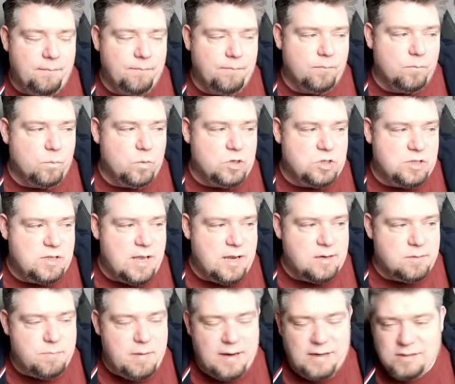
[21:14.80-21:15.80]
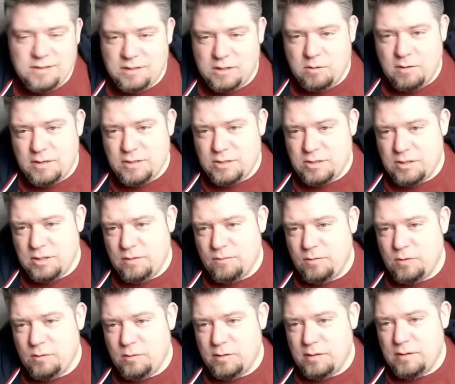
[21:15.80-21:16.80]
Which then begs the question:
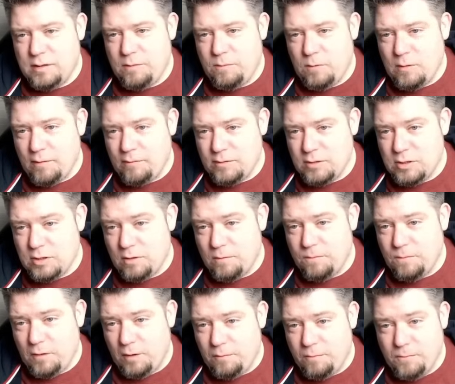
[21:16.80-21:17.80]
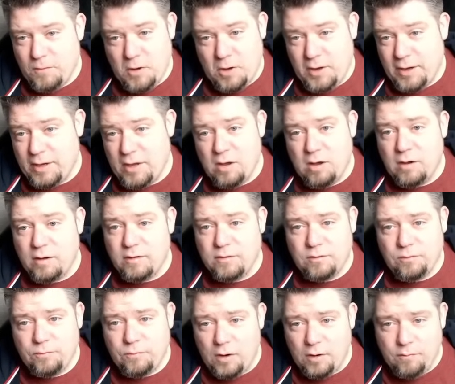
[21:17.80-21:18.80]
if you have a unit of like 30
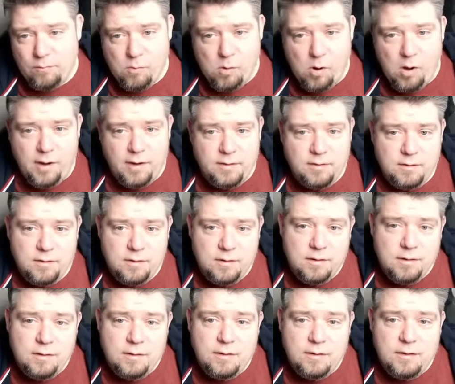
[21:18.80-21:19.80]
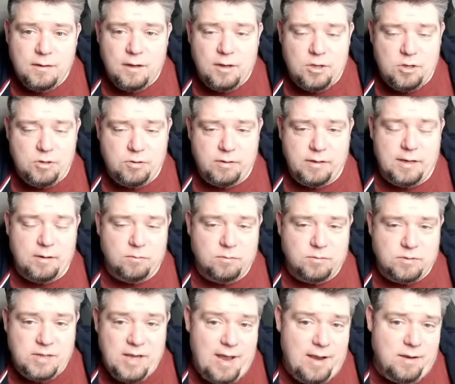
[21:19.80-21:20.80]
guys, 5 wide, and you kill
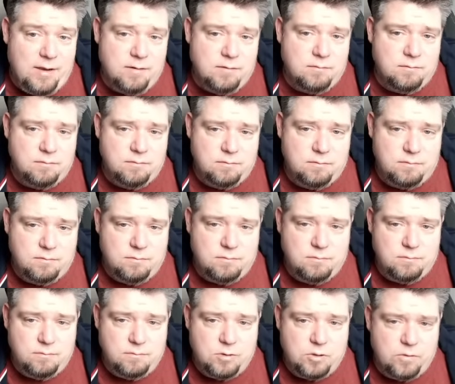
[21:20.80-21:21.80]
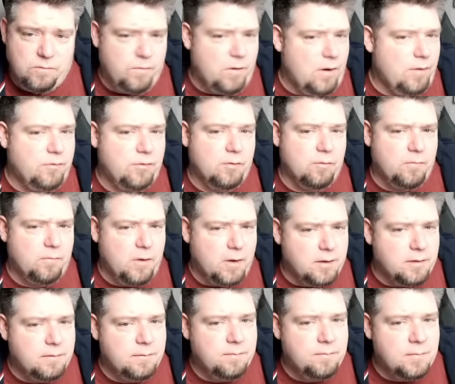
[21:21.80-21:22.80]
10, could 5 still
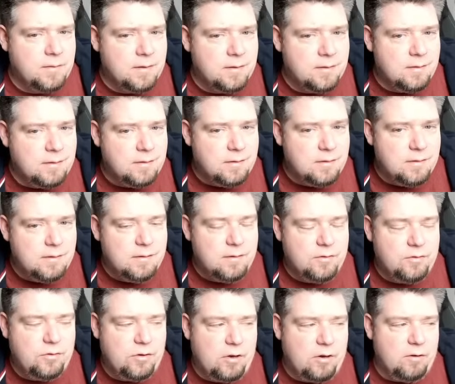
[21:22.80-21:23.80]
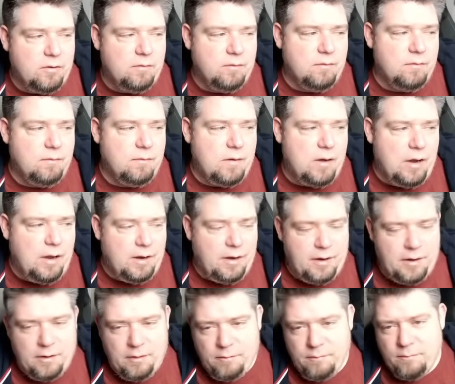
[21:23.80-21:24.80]
fight? So I
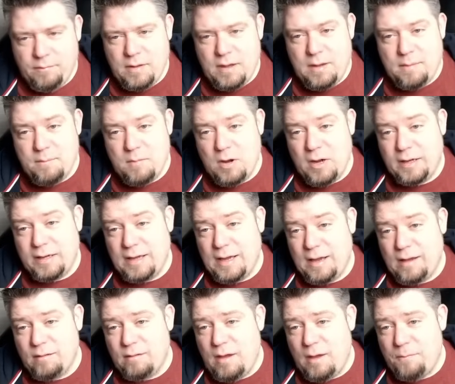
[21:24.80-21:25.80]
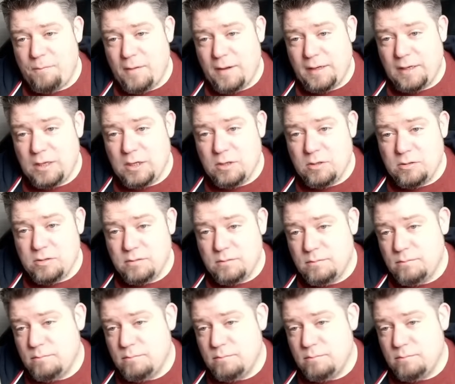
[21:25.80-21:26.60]
don't know. It might get FAQ'd.